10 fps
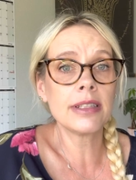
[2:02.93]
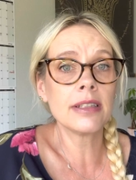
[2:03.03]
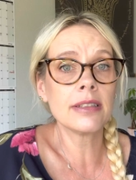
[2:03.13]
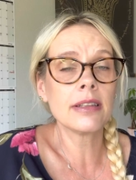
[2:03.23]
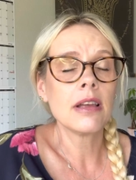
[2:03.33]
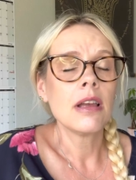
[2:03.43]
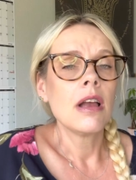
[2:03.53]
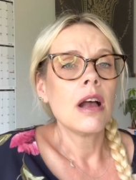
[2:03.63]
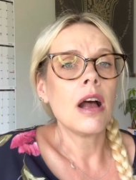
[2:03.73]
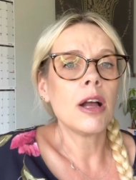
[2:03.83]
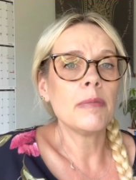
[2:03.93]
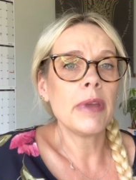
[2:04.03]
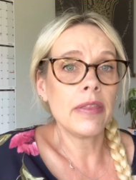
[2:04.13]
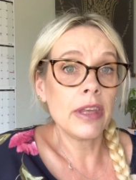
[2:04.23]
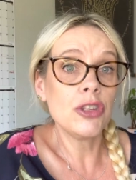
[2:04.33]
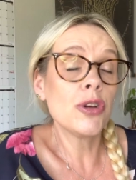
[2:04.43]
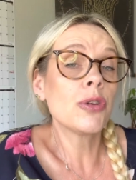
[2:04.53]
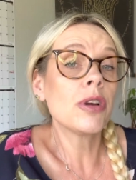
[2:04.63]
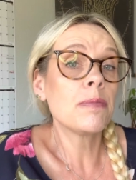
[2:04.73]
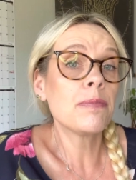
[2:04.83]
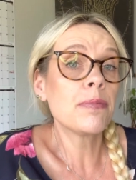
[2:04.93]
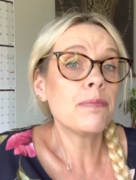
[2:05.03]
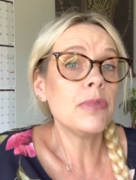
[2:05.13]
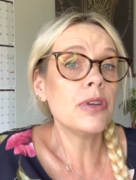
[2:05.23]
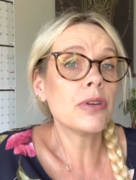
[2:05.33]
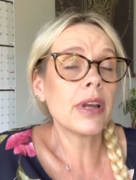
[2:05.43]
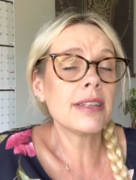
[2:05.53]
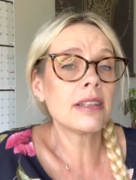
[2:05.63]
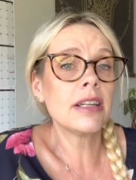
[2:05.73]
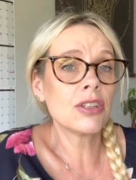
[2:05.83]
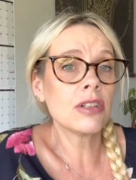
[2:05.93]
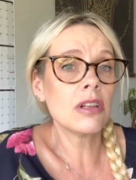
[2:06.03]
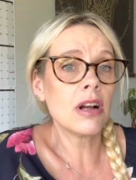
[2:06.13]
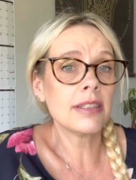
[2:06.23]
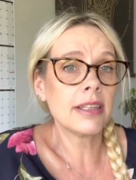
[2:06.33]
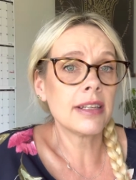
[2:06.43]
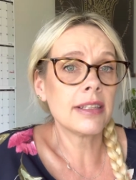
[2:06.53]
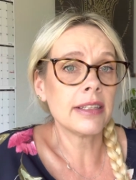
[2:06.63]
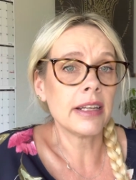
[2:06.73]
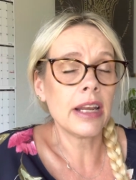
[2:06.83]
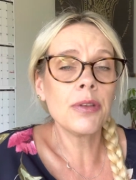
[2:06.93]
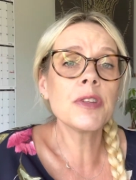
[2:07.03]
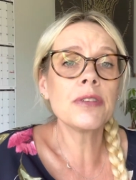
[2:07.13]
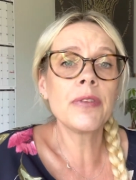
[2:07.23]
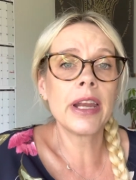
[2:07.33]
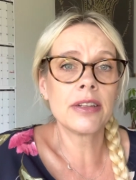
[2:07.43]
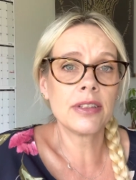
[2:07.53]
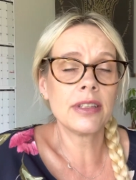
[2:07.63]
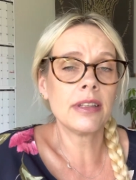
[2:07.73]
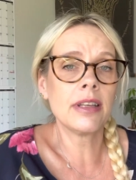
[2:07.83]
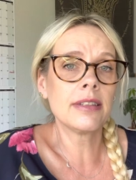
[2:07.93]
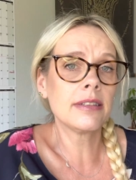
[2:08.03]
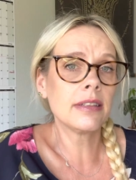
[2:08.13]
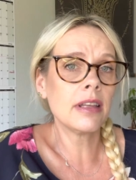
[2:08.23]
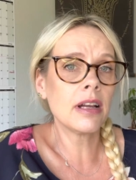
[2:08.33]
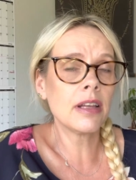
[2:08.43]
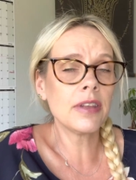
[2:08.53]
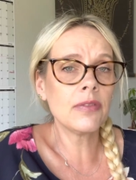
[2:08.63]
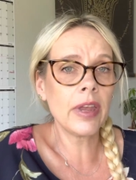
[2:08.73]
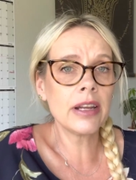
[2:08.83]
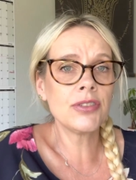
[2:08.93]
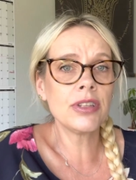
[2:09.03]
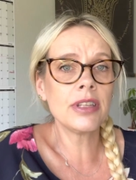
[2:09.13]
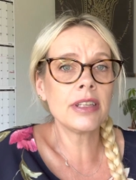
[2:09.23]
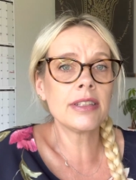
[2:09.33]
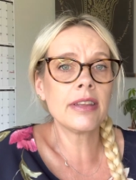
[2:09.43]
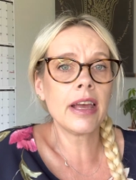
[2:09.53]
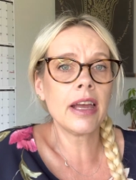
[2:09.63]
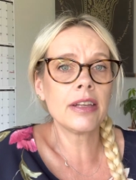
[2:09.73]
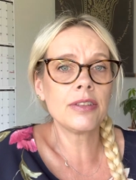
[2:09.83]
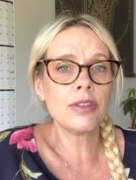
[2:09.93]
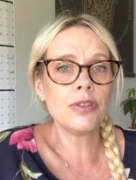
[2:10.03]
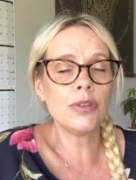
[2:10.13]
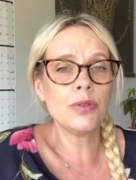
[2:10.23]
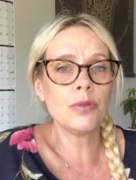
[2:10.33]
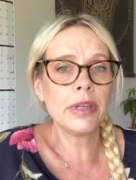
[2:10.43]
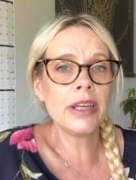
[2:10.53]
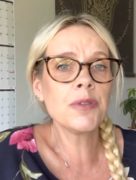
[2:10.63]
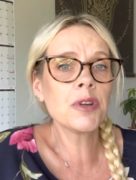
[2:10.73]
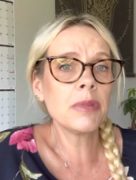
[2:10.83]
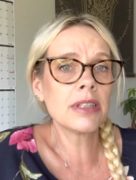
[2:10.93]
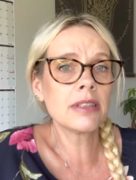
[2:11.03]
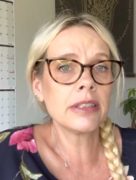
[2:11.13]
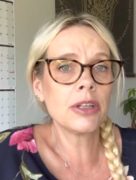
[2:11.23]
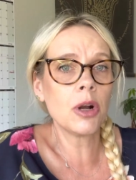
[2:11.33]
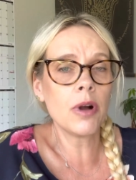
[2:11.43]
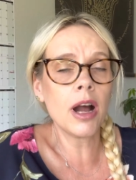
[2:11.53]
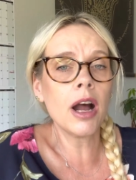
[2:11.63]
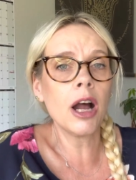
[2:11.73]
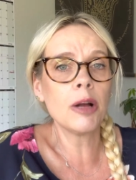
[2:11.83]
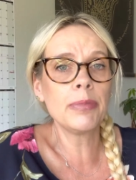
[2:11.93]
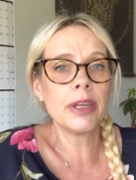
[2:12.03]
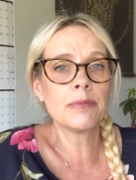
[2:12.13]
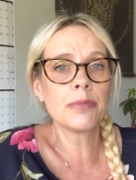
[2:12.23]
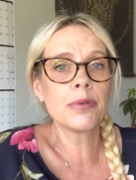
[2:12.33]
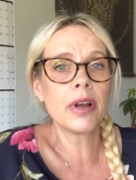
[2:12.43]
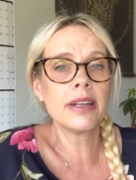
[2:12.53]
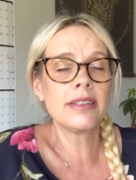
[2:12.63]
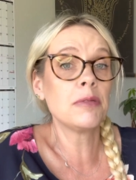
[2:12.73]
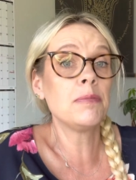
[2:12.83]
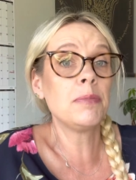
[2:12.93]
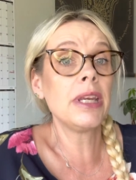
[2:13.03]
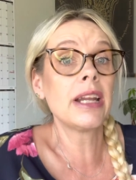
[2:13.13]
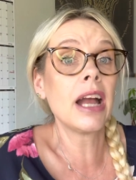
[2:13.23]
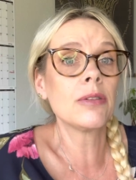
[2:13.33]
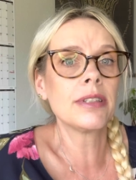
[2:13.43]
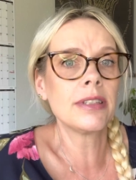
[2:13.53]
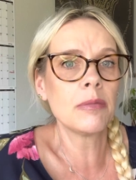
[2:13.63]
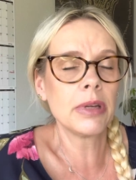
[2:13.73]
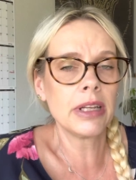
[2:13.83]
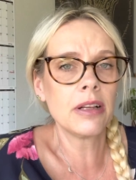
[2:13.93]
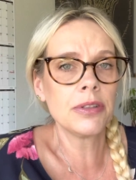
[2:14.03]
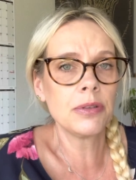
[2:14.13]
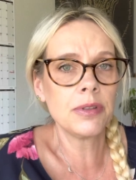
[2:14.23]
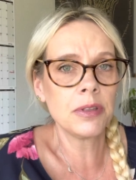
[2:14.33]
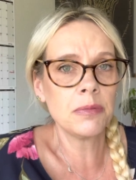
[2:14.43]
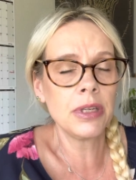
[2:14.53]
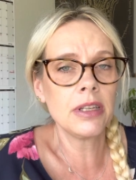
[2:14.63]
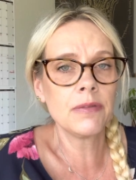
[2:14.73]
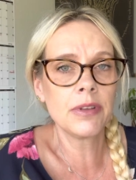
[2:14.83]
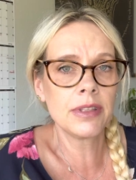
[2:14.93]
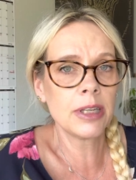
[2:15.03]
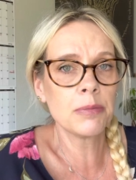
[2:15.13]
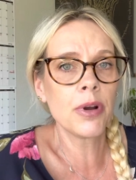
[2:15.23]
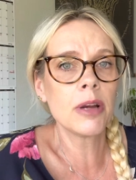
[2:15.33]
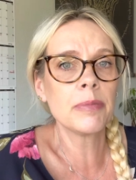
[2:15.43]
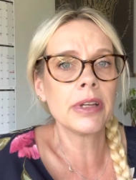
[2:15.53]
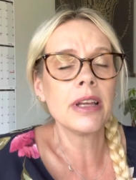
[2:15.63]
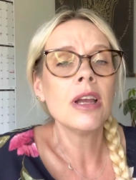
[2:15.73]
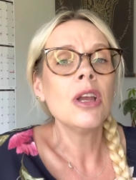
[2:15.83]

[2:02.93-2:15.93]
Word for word: is. Um, and then you're your escalation clause kicks in. And there's advantages to this. Uh, the advantage is that you incrementally go up in price to beat out somebody else who is competing for the same property